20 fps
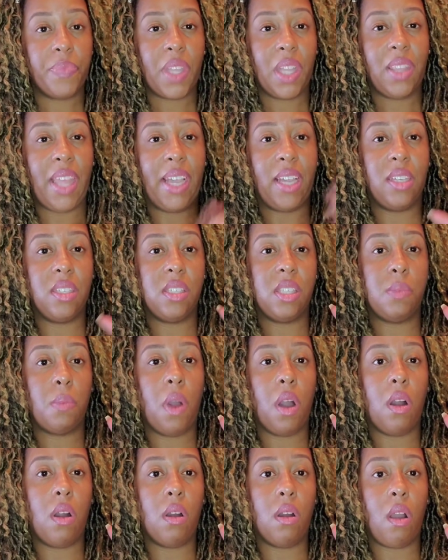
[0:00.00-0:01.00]
like a
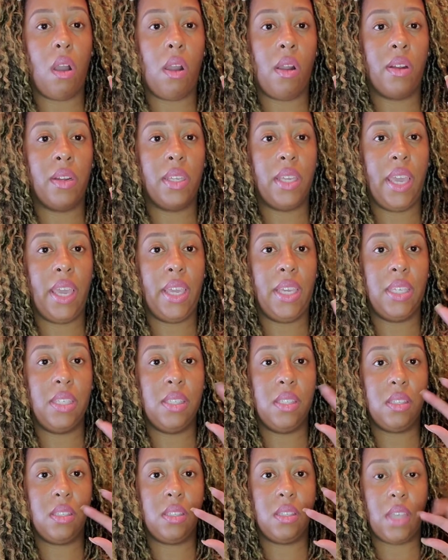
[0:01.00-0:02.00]
small card
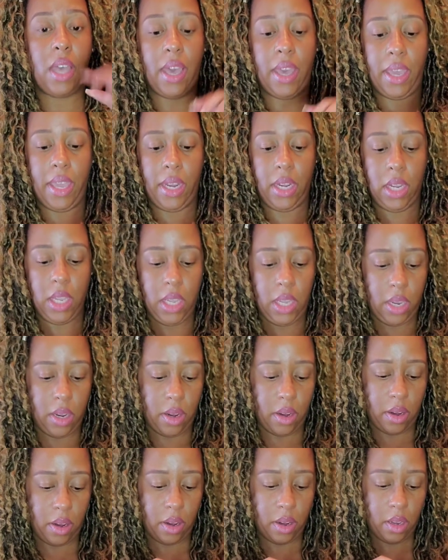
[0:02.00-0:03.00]
case in
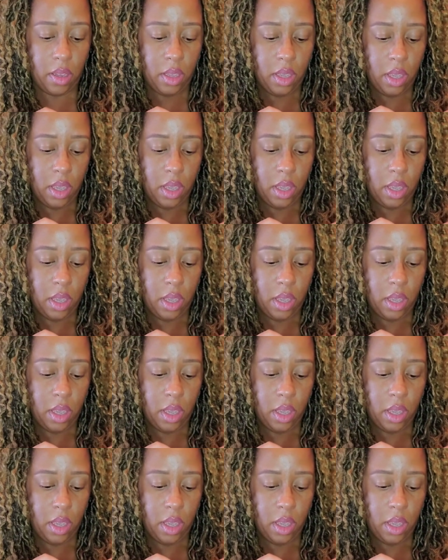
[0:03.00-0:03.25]
here,